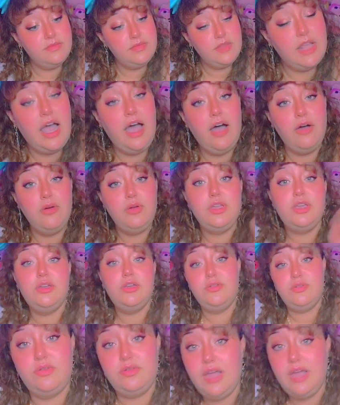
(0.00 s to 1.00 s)
How
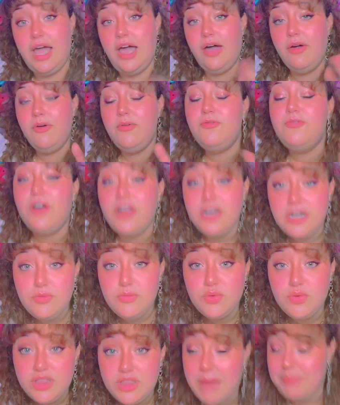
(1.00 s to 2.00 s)
cute. How
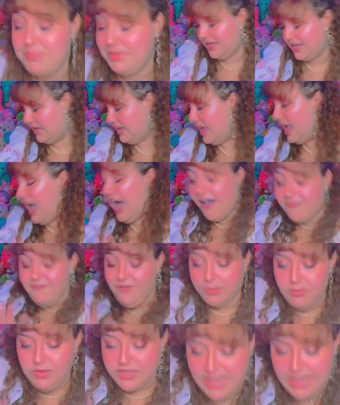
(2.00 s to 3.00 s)
fun would that be? How
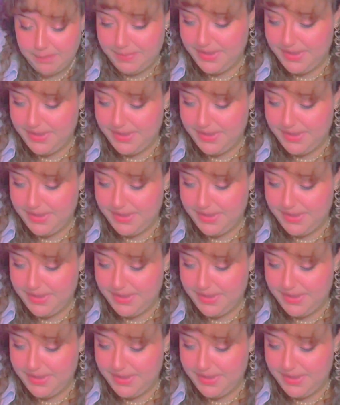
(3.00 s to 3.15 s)
fun would that